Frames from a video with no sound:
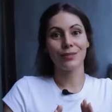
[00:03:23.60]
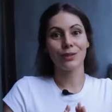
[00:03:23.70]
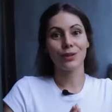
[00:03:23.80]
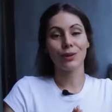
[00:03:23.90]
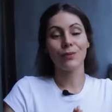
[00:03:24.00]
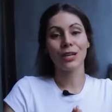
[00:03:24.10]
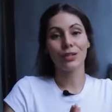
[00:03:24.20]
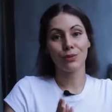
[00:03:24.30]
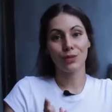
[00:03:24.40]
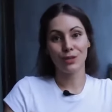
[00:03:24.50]
So compared
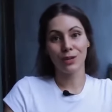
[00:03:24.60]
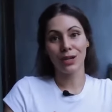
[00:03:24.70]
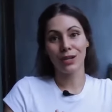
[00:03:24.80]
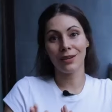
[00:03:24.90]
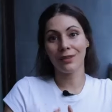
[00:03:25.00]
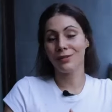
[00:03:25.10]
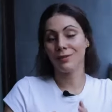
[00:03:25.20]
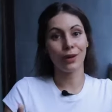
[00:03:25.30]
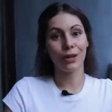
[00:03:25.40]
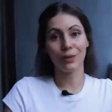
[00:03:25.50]
to Australia
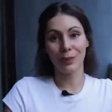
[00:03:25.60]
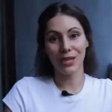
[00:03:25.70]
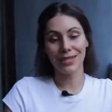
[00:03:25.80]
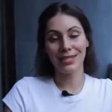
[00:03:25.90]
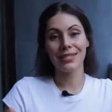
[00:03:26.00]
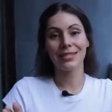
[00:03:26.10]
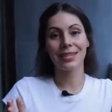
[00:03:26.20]
or other places,